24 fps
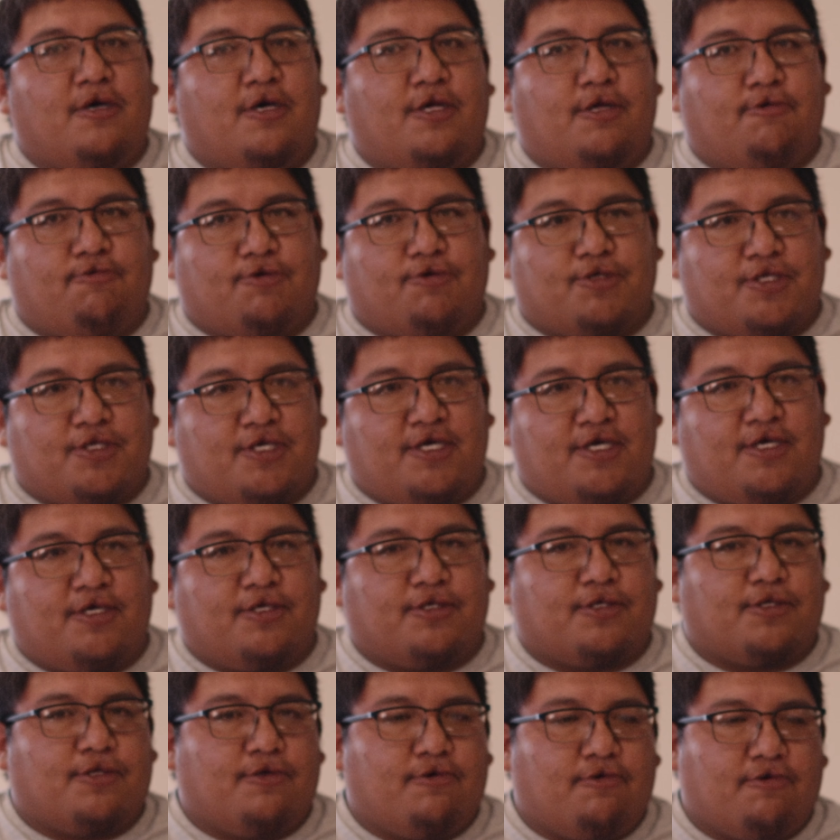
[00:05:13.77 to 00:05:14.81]
and it was
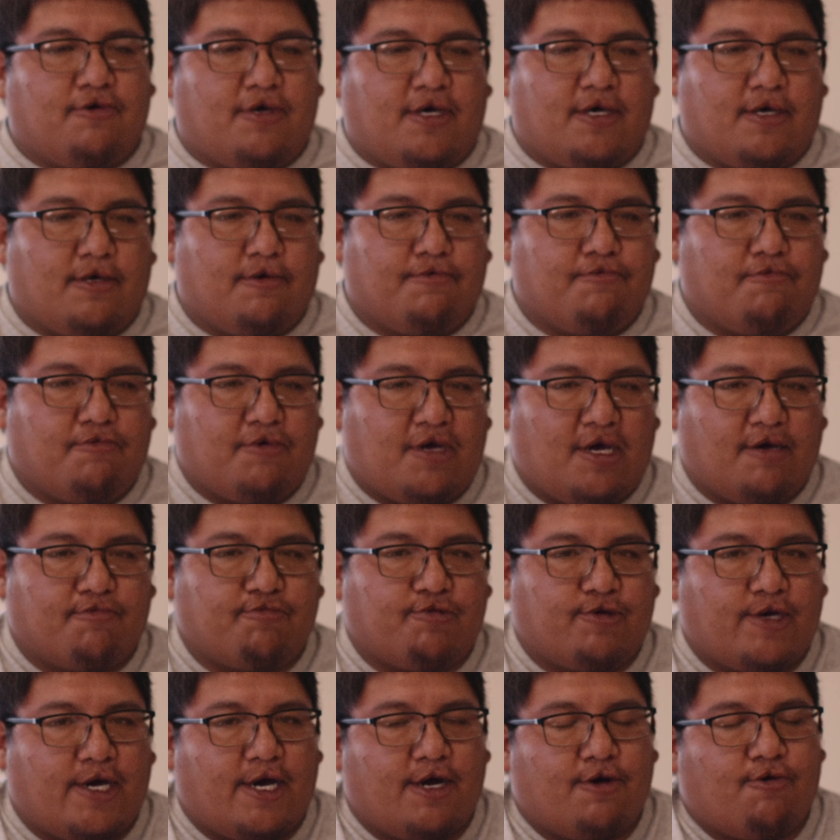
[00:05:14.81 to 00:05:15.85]
seized through a
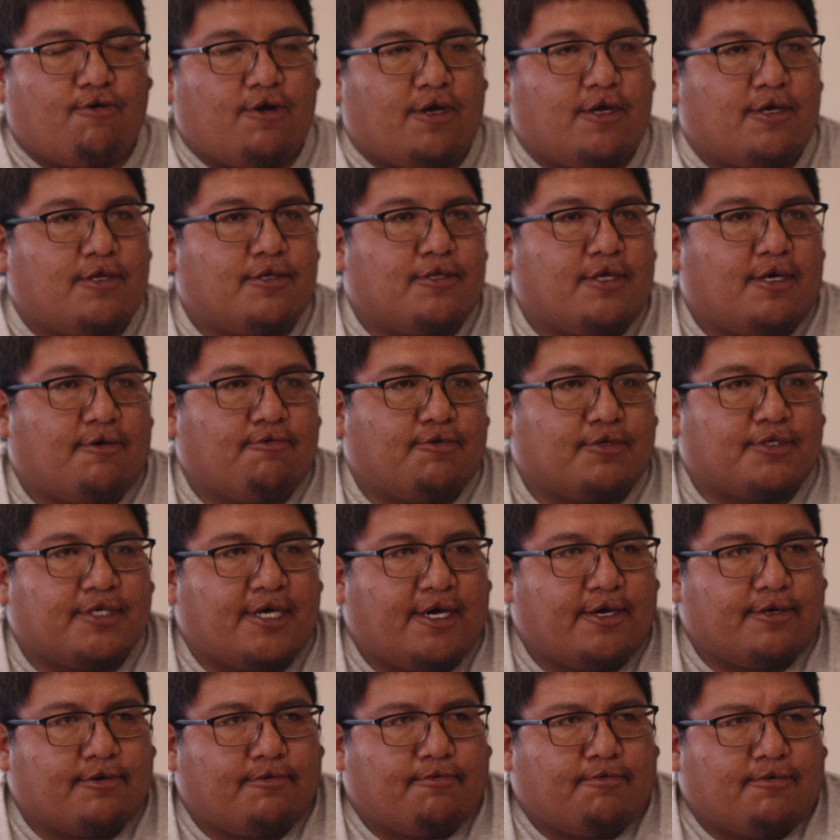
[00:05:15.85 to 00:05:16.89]
FBI raid that was
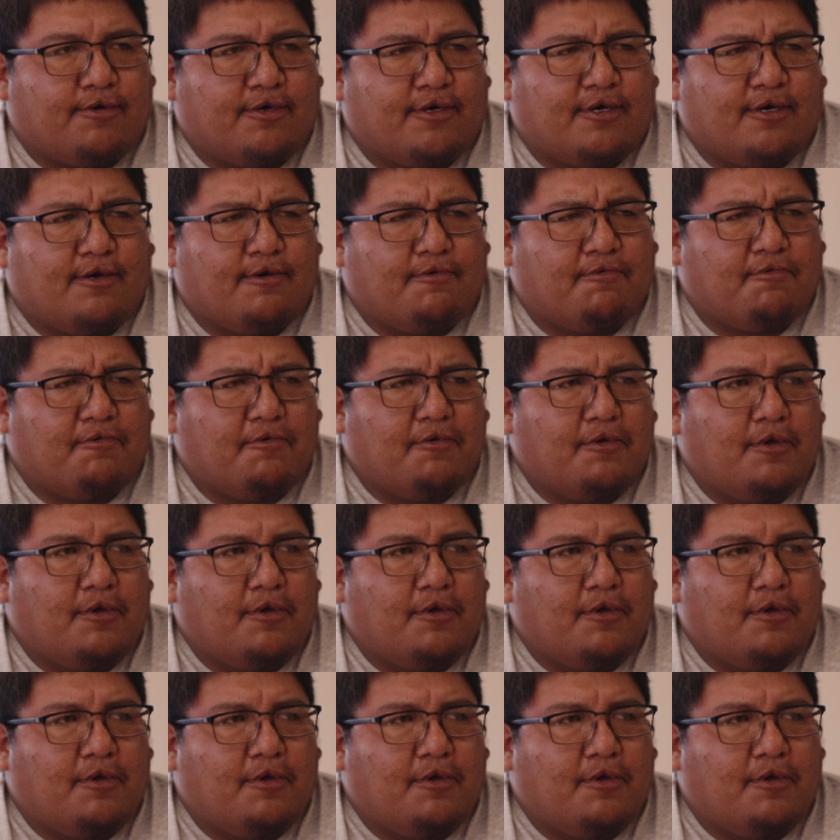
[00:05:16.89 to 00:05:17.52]
out of I